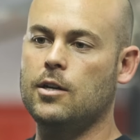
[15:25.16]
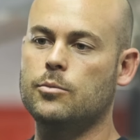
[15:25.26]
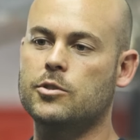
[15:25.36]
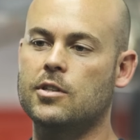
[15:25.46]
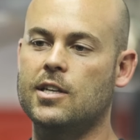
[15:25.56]

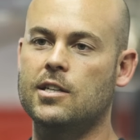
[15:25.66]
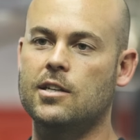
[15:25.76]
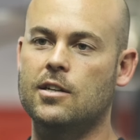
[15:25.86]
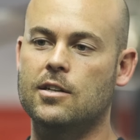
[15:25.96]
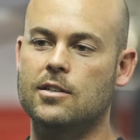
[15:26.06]
So they
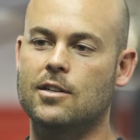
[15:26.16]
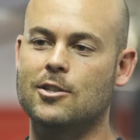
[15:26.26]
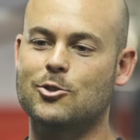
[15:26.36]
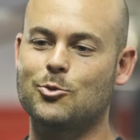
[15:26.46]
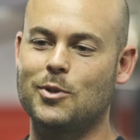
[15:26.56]
did a
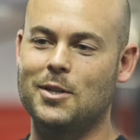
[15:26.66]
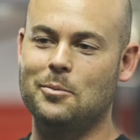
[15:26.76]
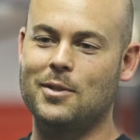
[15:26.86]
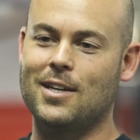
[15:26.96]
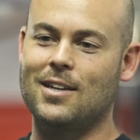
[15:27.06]

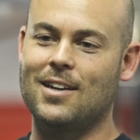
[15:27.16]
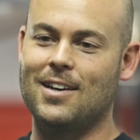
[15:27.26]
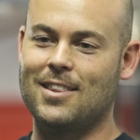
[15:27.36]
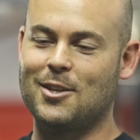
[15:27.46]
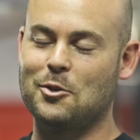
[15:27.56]
swim that
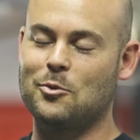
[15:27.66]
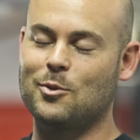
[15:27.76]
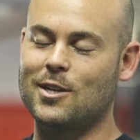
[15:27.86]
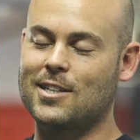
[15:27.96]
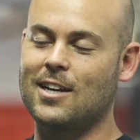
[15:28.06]
I think
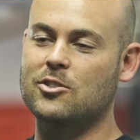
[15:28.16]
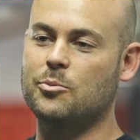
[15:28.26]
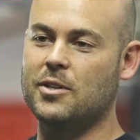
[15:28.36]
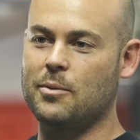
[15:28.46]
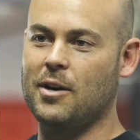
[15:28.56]
worked out to
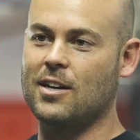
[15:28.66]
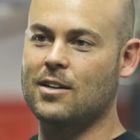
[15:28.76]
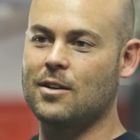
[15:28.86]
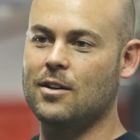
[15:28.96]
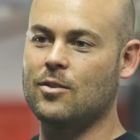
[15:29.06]
be about
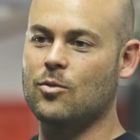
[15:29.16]
a